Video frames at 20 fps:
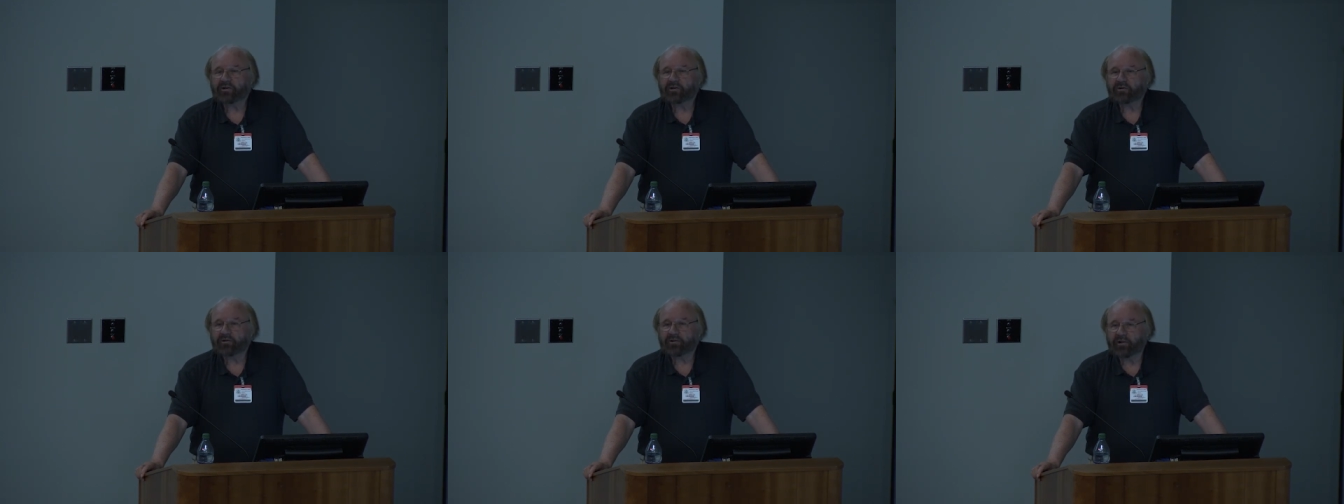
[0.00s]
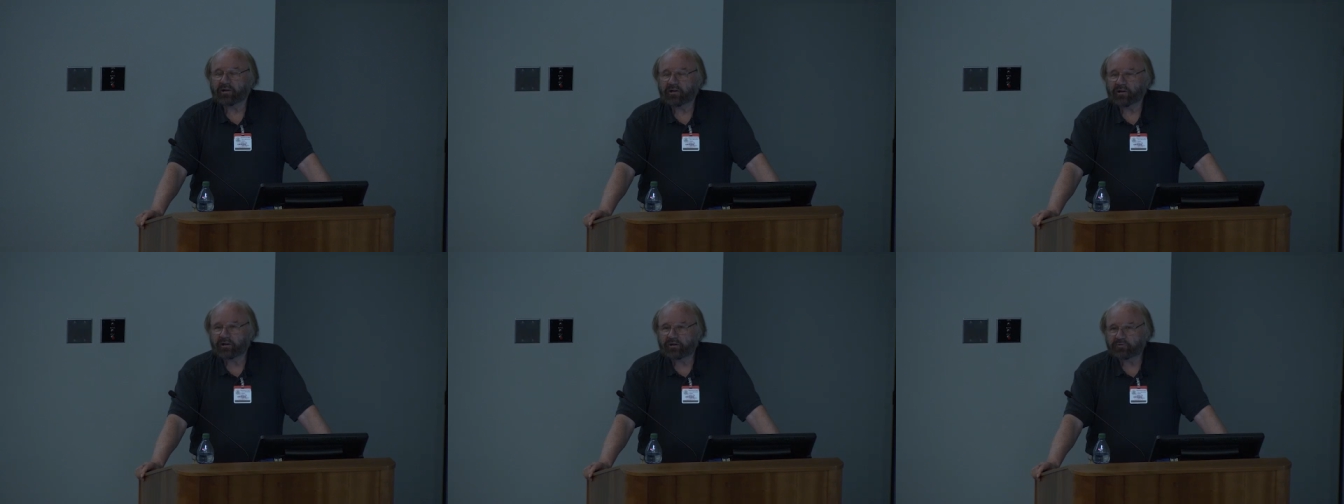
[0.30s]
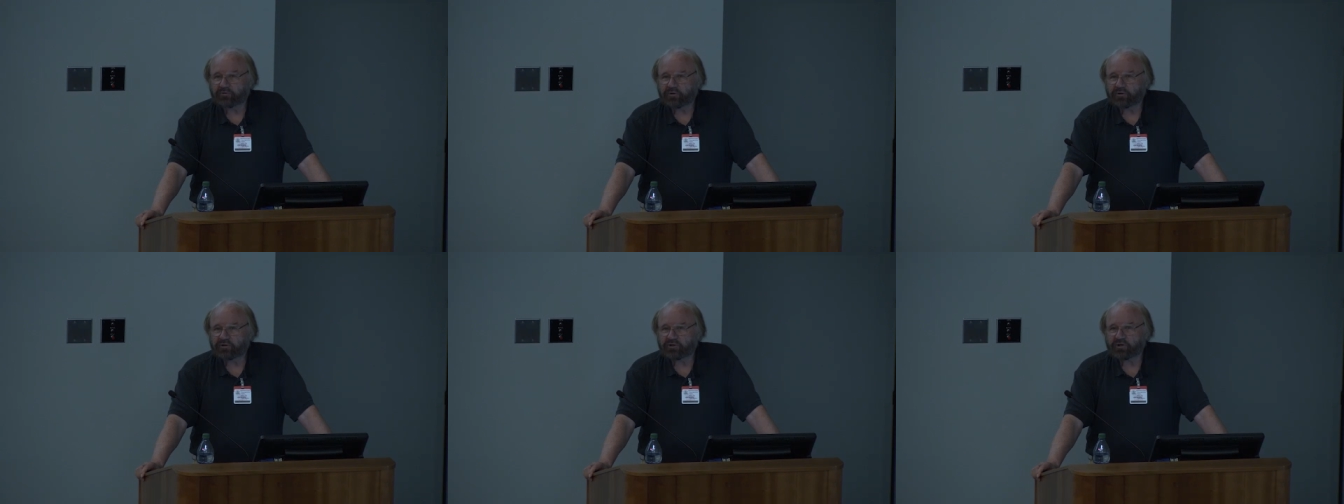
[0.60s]
the
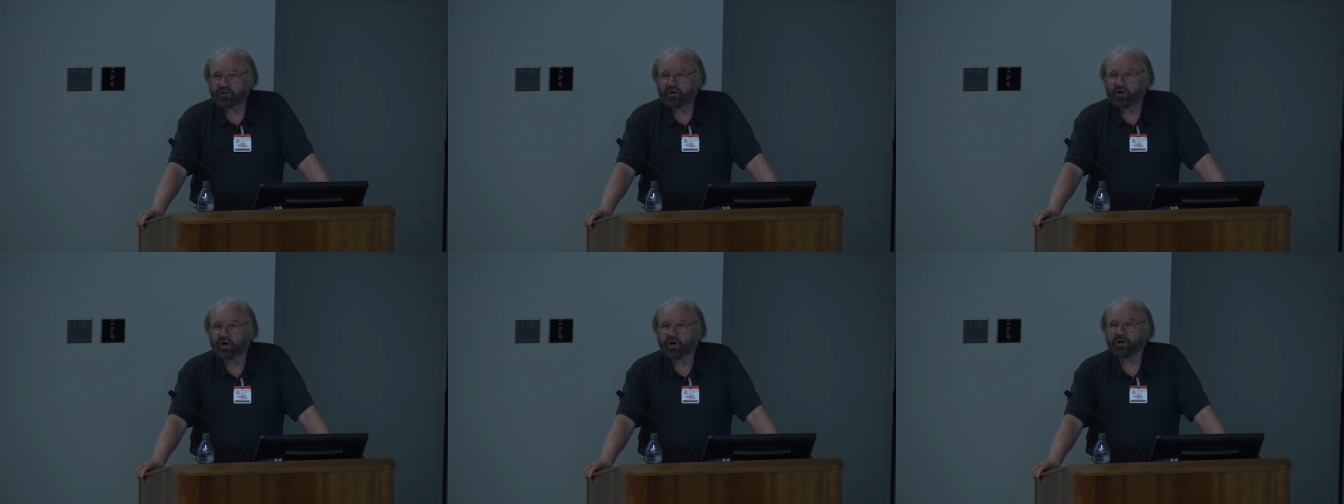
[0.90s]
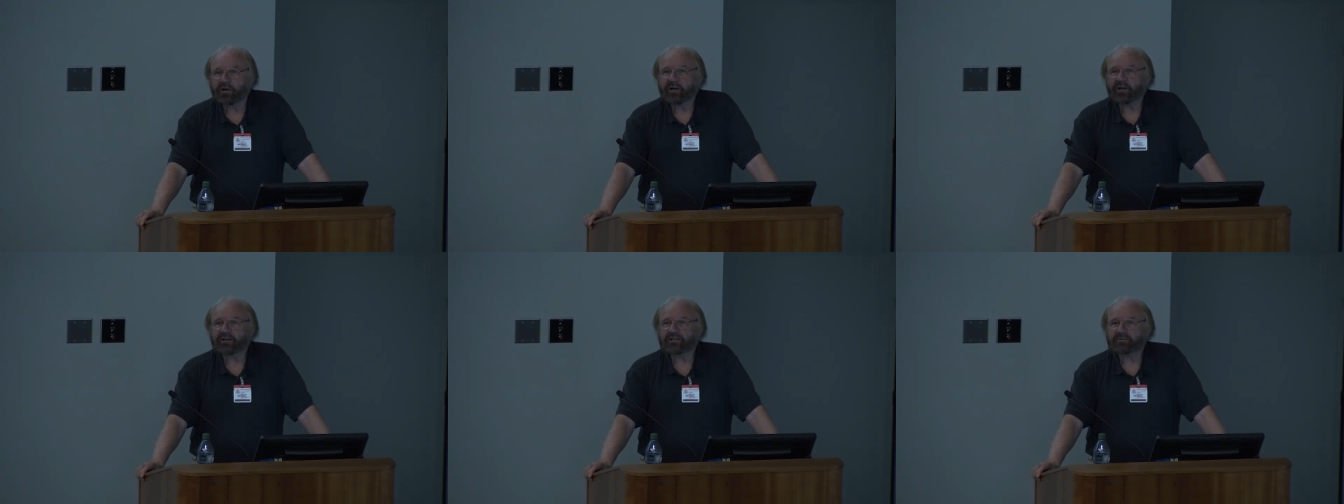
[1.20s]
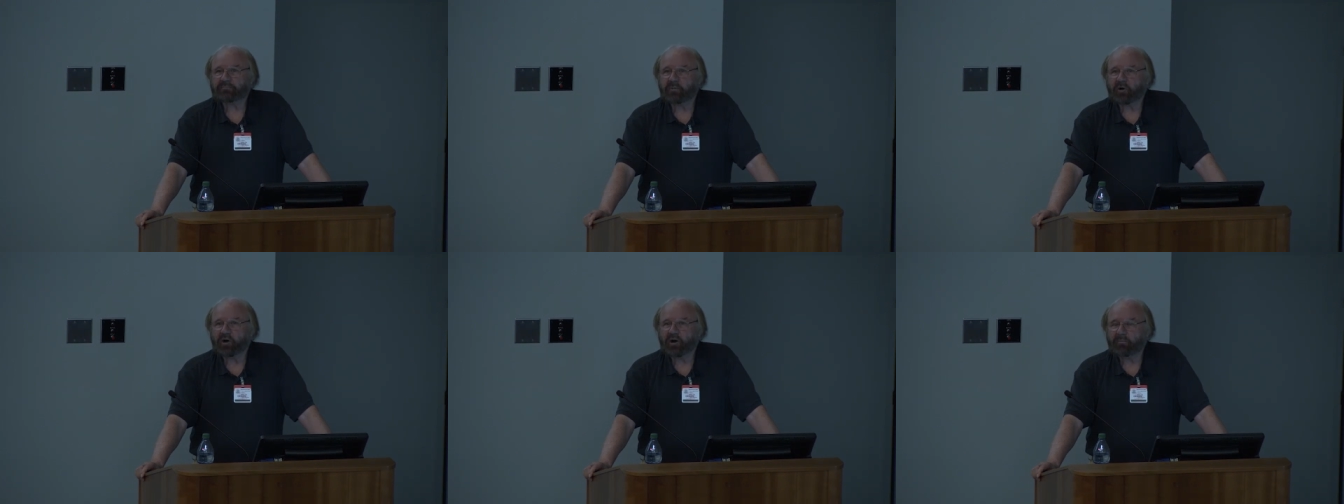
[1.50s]
literature on
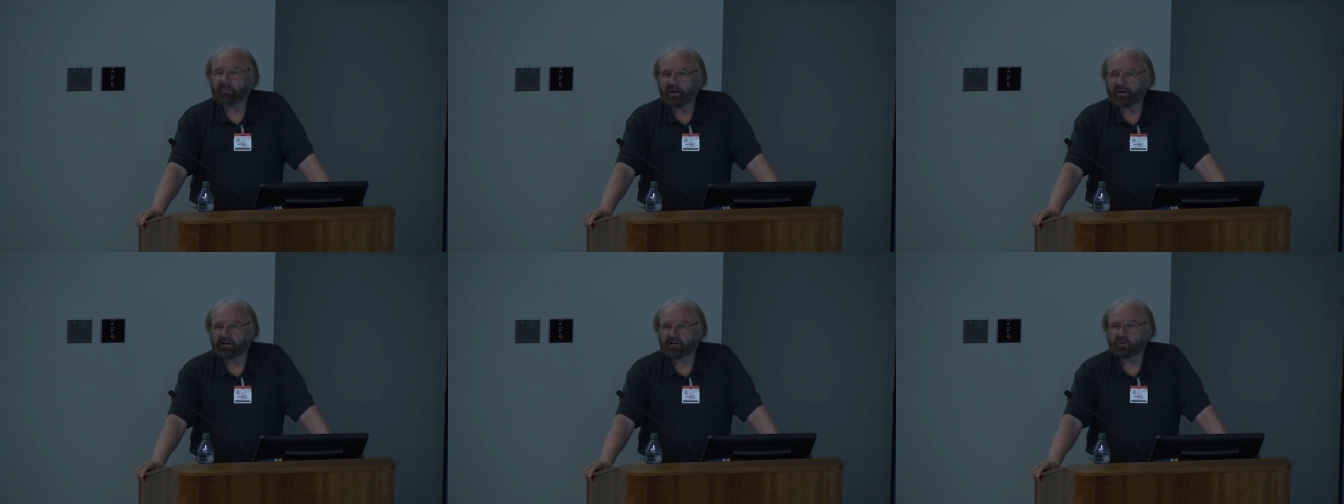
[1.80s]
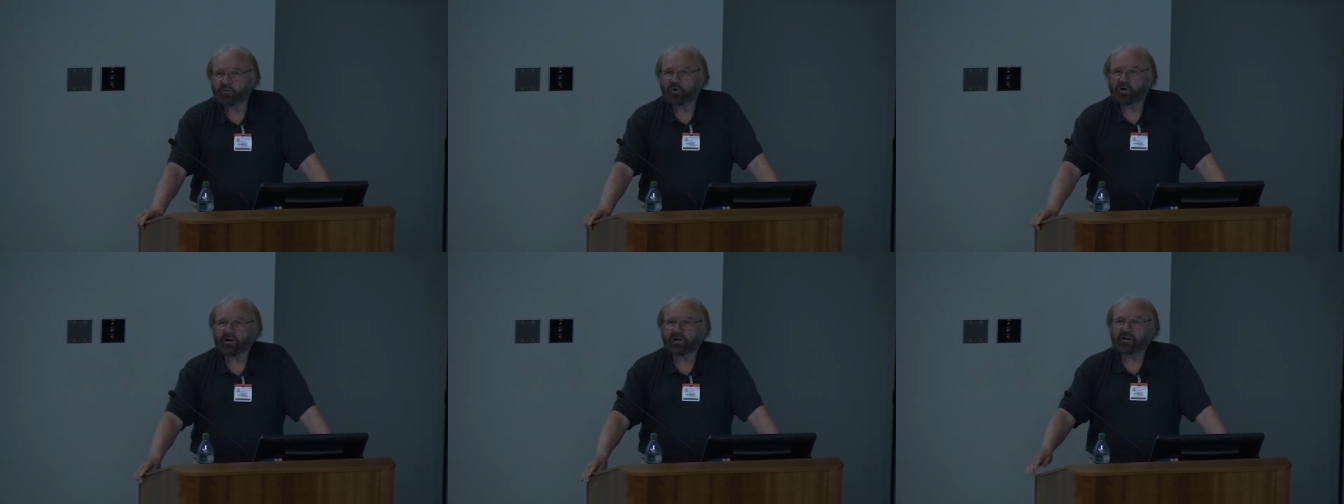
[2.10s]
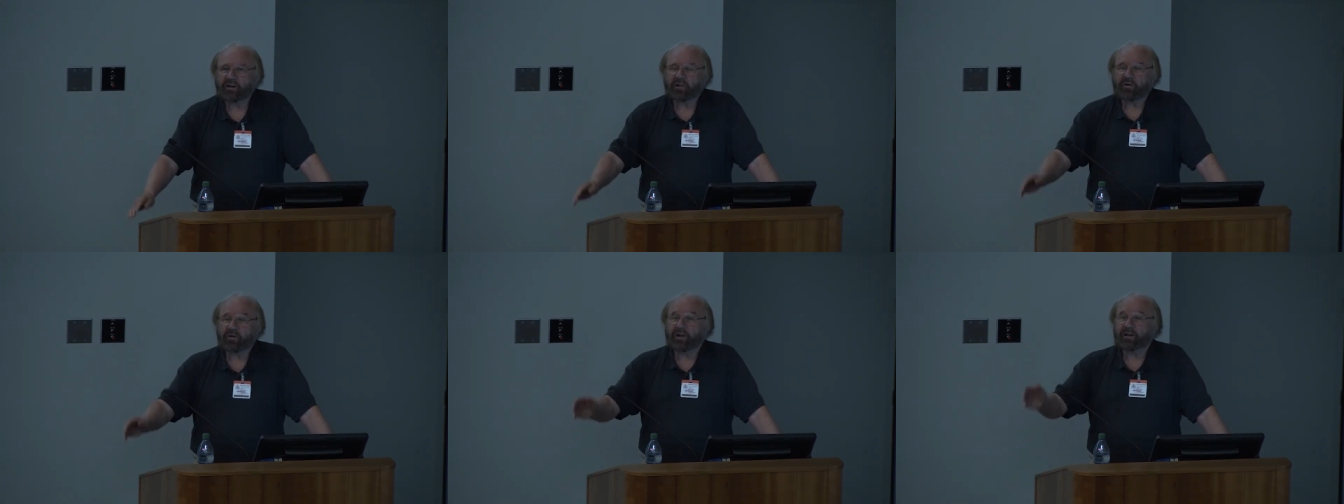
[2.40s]
experimental work, you know,